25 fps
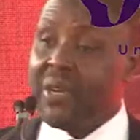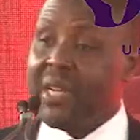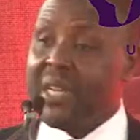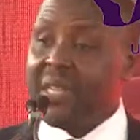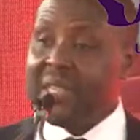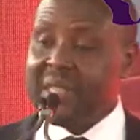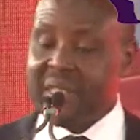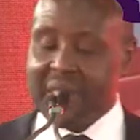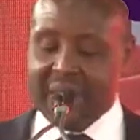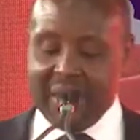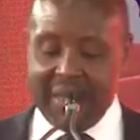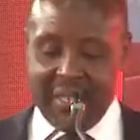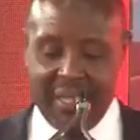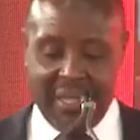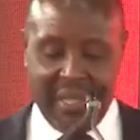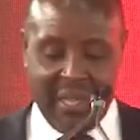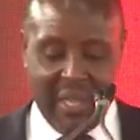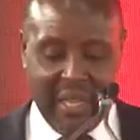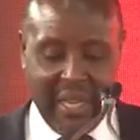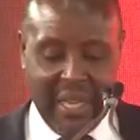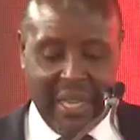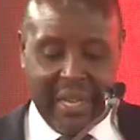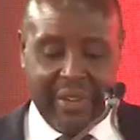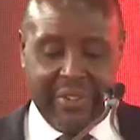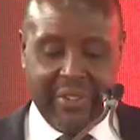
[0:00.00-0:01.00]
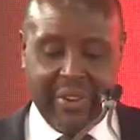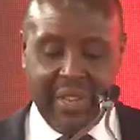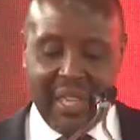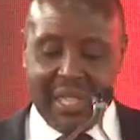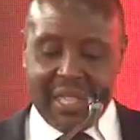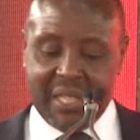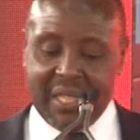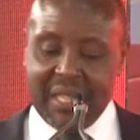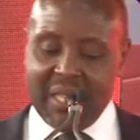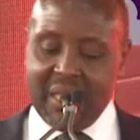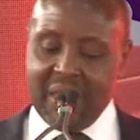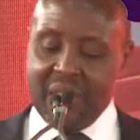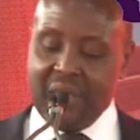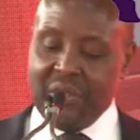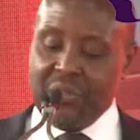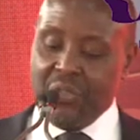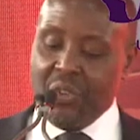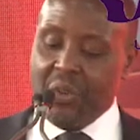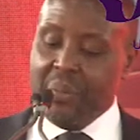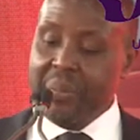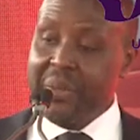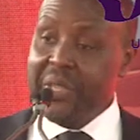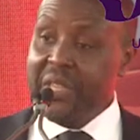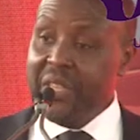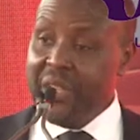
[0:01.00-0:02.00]
product created
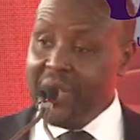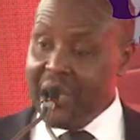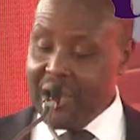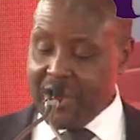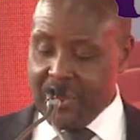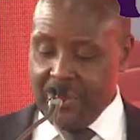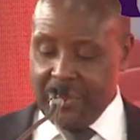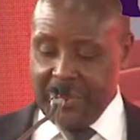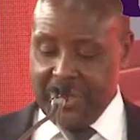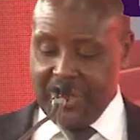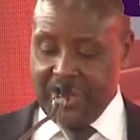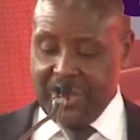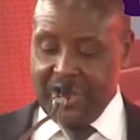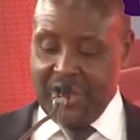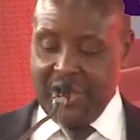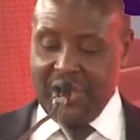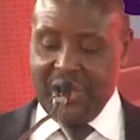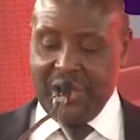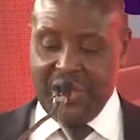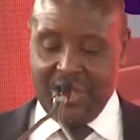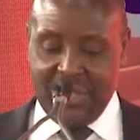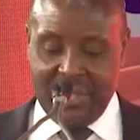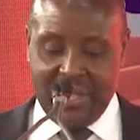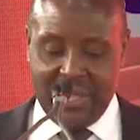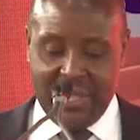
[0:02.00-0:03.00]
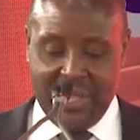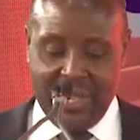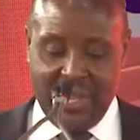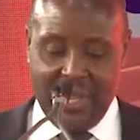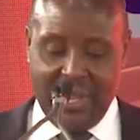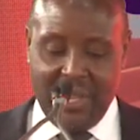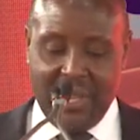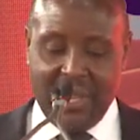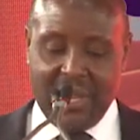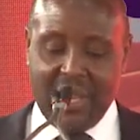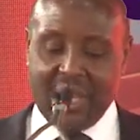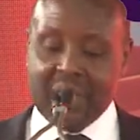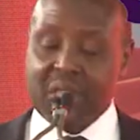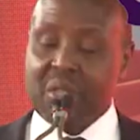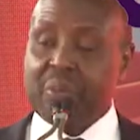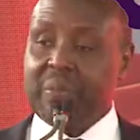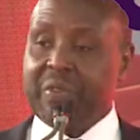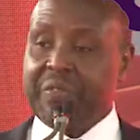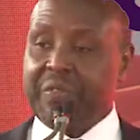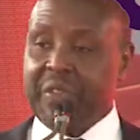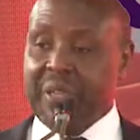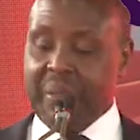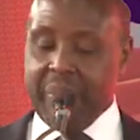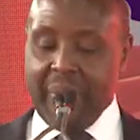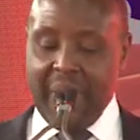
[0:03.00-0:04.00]
from years of research, customer
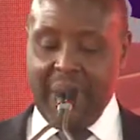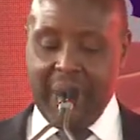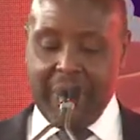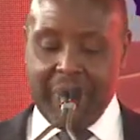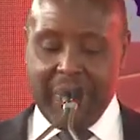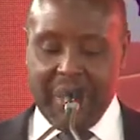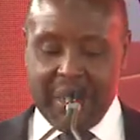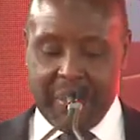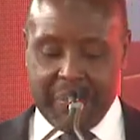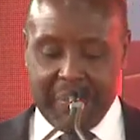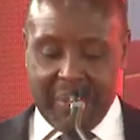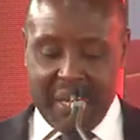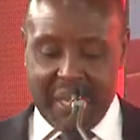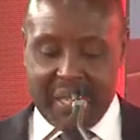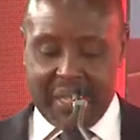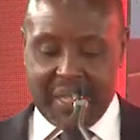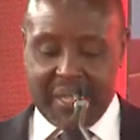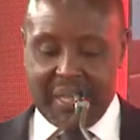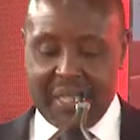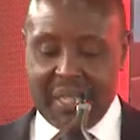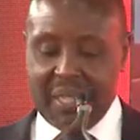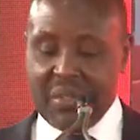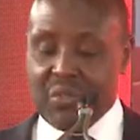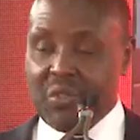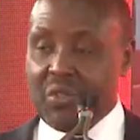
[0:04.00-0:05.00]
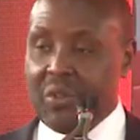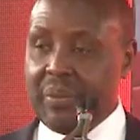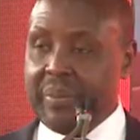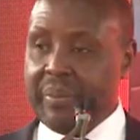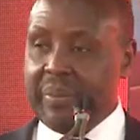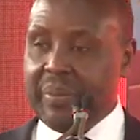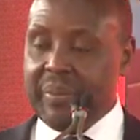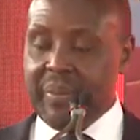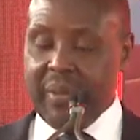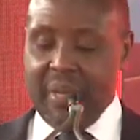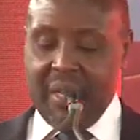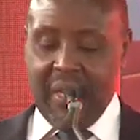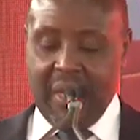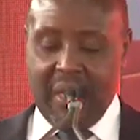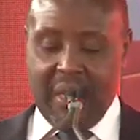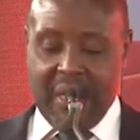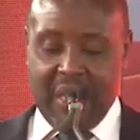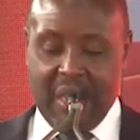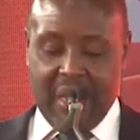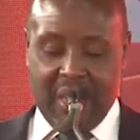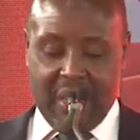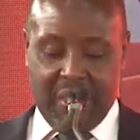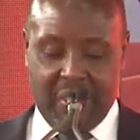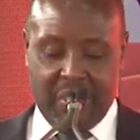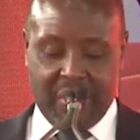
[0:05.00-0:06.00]
feedback, best practices from
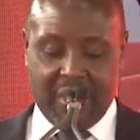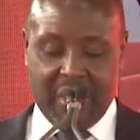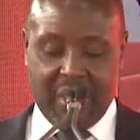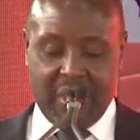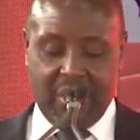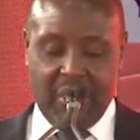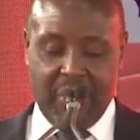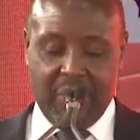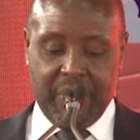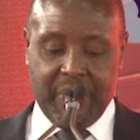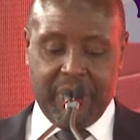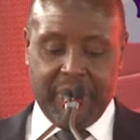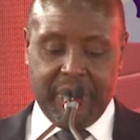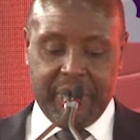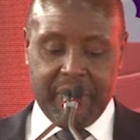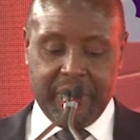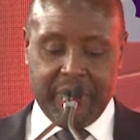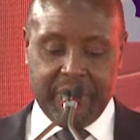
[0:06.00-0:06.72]
across the globe.